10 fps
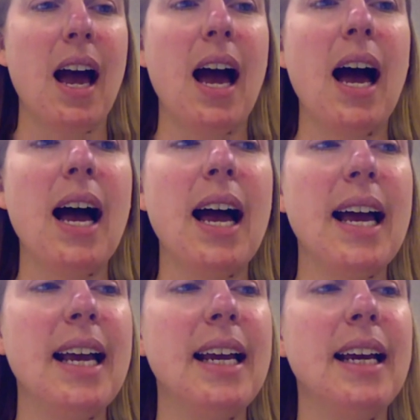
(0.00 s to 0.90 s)

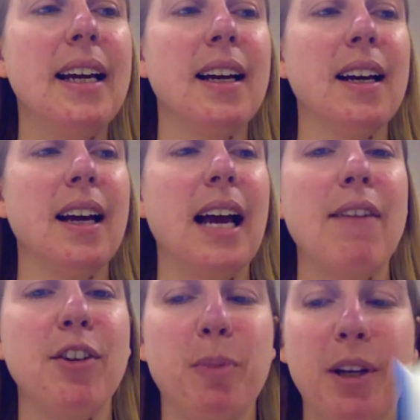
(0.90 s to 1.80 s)
I have
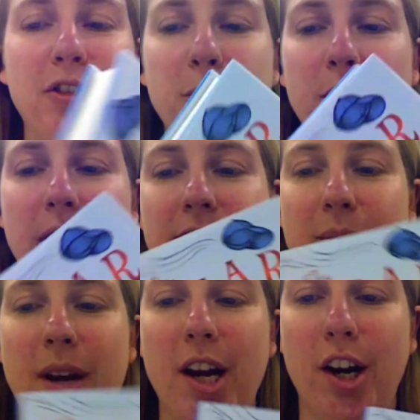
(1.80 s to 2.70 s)
a special place in
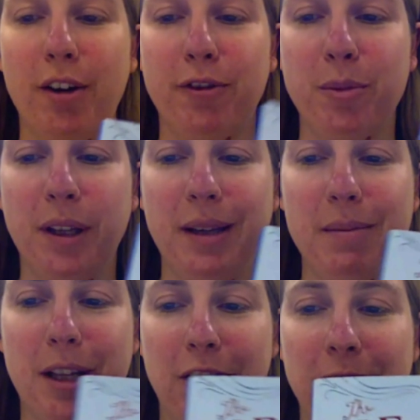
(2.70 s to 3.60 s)
my heart for Billy
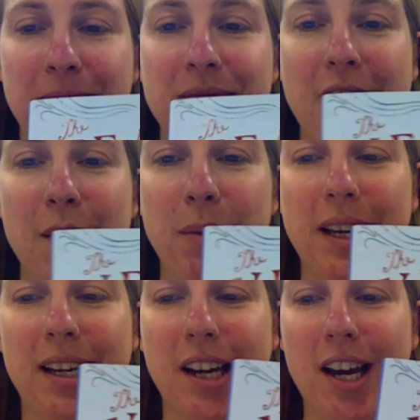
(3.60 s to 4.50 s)
Miller
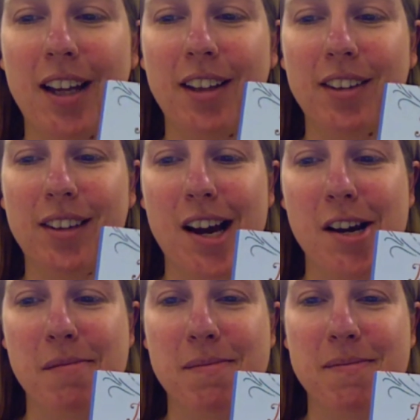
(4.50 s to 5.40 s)
because
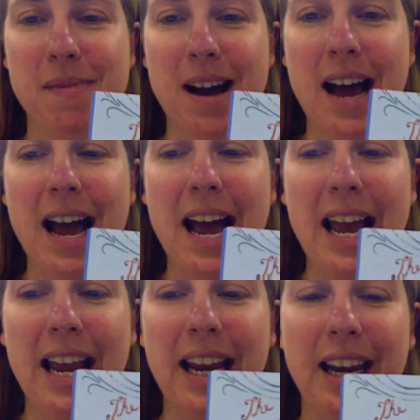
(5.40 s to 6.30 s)

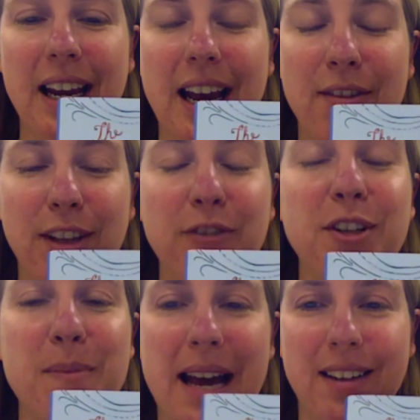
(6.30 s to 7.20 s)
I have
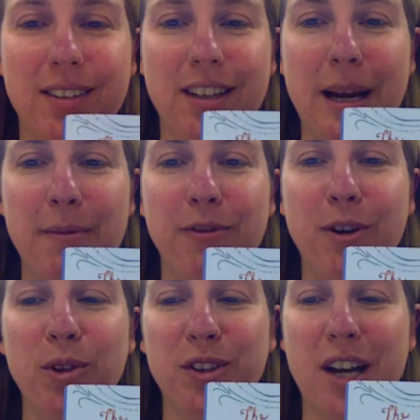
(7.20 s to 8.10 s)
lived in Madison. I'm
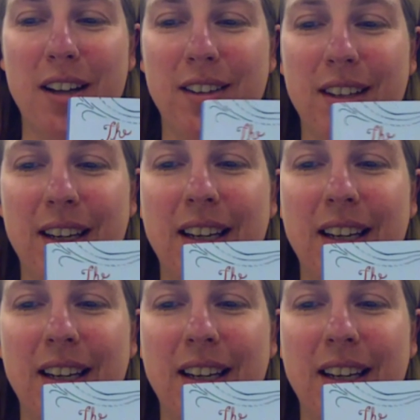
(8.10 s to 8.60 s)
from Wisconsin,